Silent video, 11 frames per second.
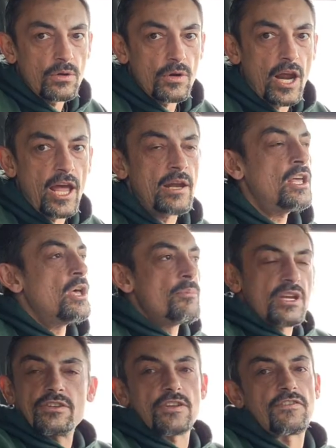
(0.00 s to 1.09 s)
right?
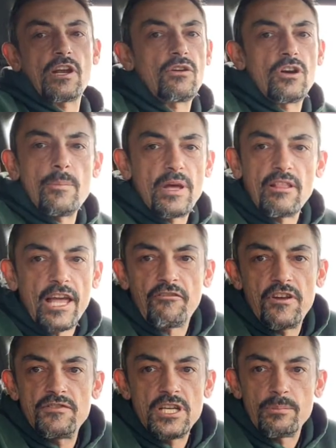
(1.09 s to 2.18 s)
Because if they were up at like
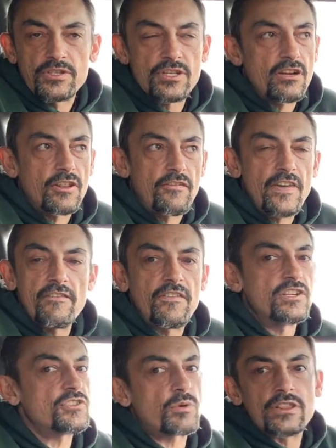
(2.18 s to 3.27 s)
15% on the Fed
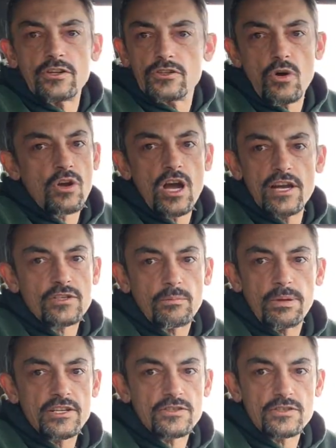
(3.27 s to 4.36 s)
funds rate, there's all kinds
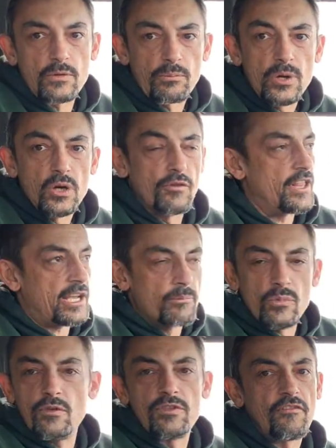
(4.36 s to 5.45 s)
of places to move. They can
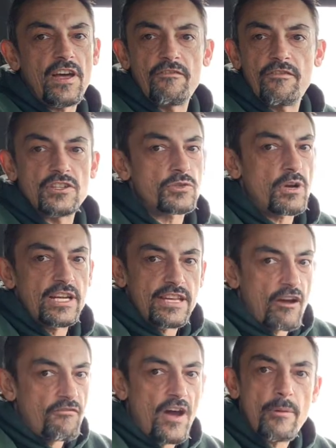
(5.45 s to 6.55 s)
move the Fed funds rate
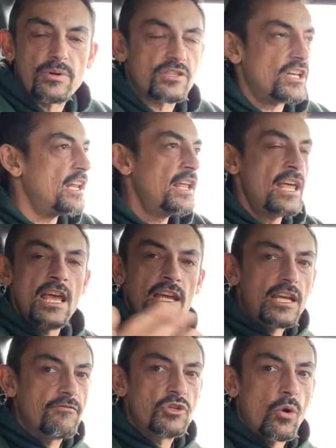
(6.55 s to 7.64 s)
down 5%,
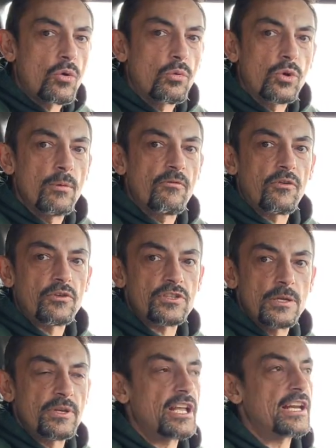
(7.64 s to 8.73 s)
give total room for
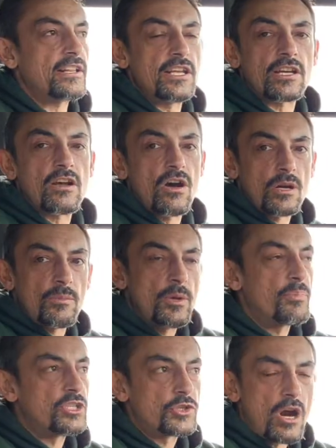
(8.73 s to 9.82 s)
stimulating the economy.
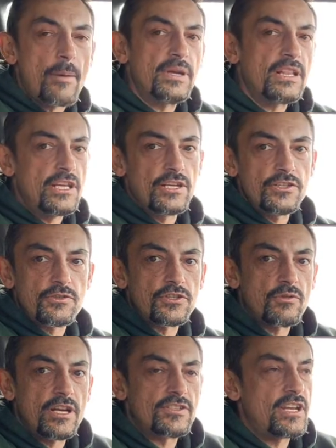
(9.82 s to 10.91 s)
But dropping the
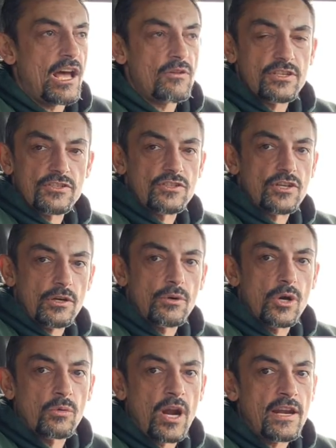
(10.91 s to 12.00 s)
interest rates down to
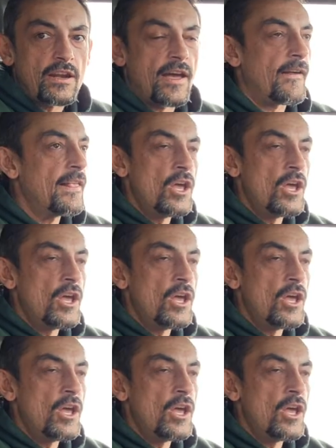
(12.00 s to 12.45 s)
zero right now